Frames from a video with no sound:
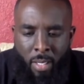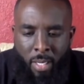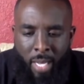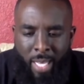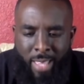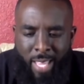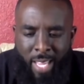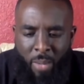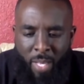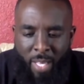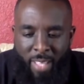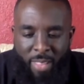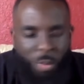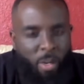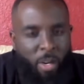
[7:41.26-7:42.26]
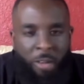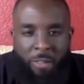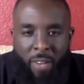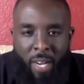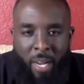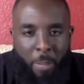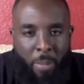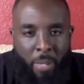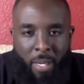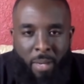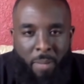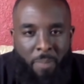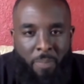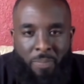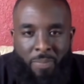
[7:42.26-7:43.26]
I think it was like 3:05
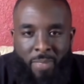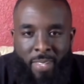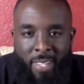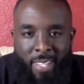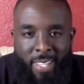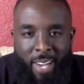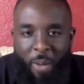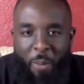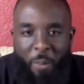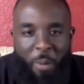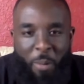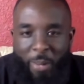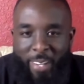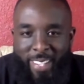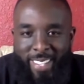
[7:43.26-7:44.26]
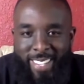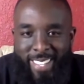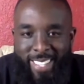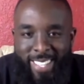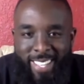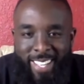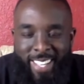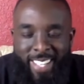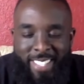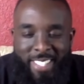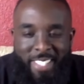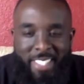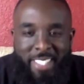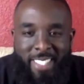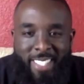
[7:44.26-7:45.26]
p.m. I remember it to
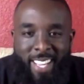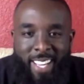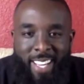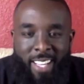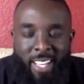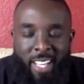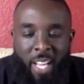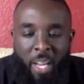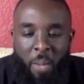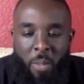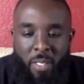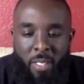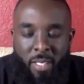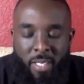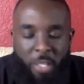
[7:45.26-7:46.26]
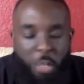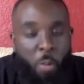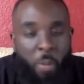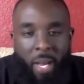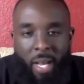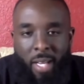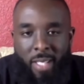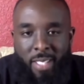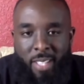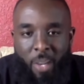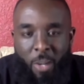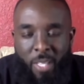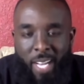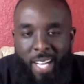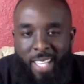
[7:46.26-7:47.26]
this day. It was UMass,
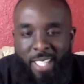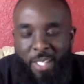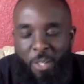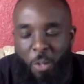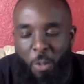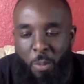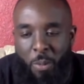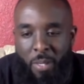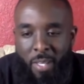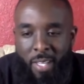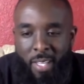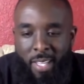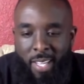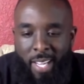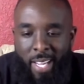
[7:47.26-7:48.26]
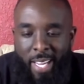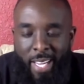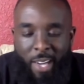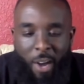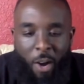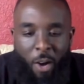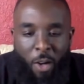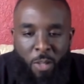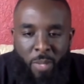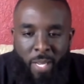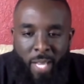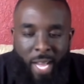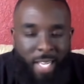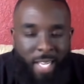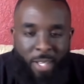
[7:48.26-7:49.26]
Coach Alan Super. He calls me.
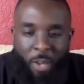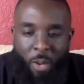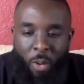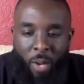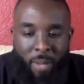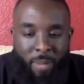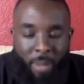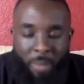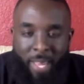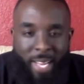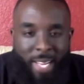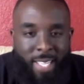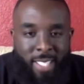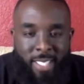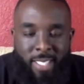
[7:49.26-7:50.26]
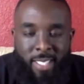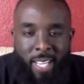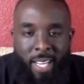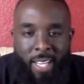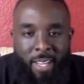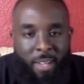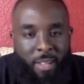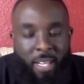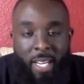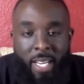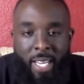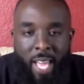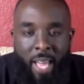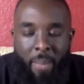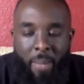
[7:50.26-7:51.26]
I didn't know. I'm thinking he's just standing there
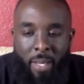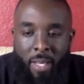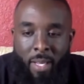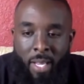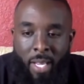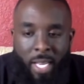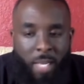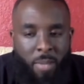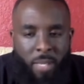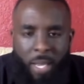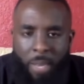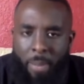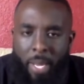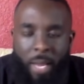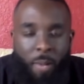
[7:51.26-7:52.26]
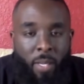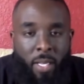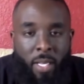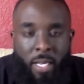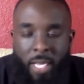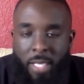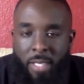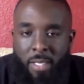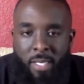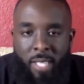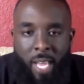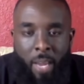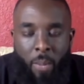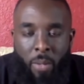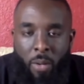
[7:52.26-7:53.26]
looking at me. It was like, man, we looked at your
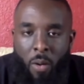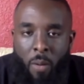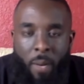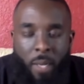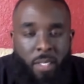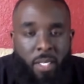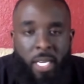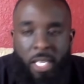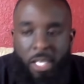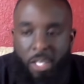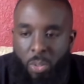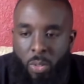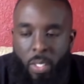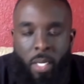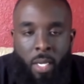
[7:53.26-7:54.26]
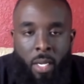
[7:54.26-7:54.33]
tape. We know about your injury.